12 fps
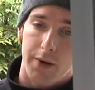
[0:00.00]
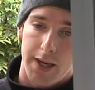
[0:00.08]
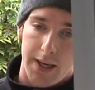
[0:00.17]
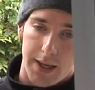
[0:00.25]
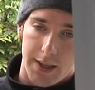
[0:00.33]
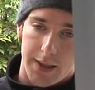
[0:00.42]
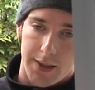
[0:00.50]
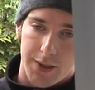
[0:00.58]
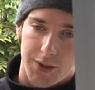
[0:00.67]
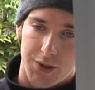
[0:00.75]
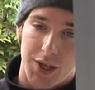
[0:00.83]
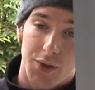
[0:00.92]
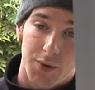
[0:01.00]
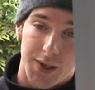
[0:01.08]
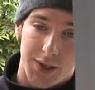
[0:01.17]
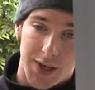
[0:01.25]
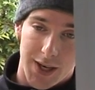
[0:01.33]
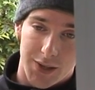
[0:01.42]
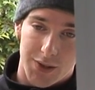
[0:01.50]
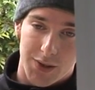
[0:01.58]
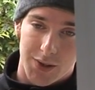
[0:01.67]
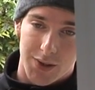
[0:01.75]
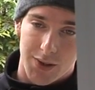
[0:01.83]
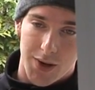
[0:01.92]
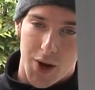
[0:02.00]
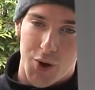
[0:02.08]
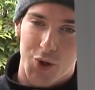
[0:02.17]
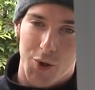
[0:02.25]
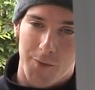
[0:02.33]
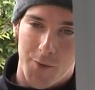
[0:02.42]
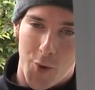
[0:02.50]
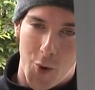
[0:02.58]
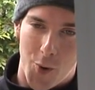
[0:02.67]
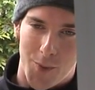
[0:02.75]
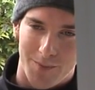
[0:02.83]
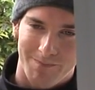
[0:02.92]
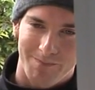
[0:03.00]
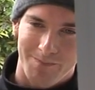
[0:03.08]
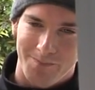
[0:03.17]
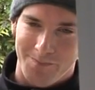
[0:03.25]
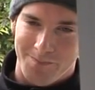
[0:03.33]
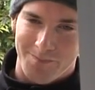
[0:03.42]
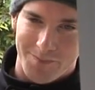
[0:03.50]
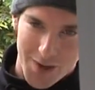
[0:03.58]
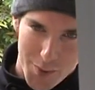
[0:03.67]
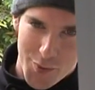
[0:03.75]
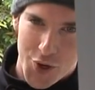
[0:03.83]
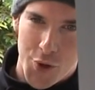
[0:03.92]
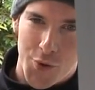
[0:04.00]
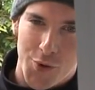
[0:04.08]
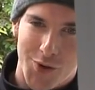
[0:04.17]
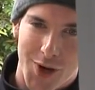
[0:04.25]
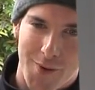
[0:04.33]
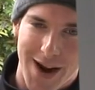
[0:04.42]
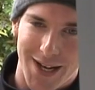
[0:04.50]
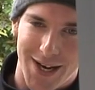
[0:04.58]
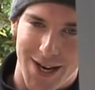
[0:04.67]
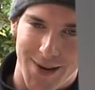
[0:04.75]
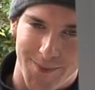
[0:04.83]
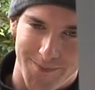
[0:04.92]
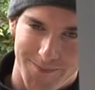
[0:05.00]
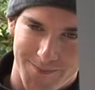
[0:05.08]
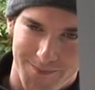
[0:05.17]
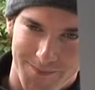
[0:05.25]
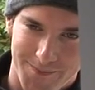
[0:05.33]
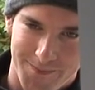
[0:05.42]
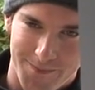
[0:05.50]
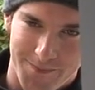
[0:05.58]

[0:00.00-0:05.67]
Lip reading: Don't just use a phone number that they give you. It could be an accomplice. Go and find the relevant number in the phone directory.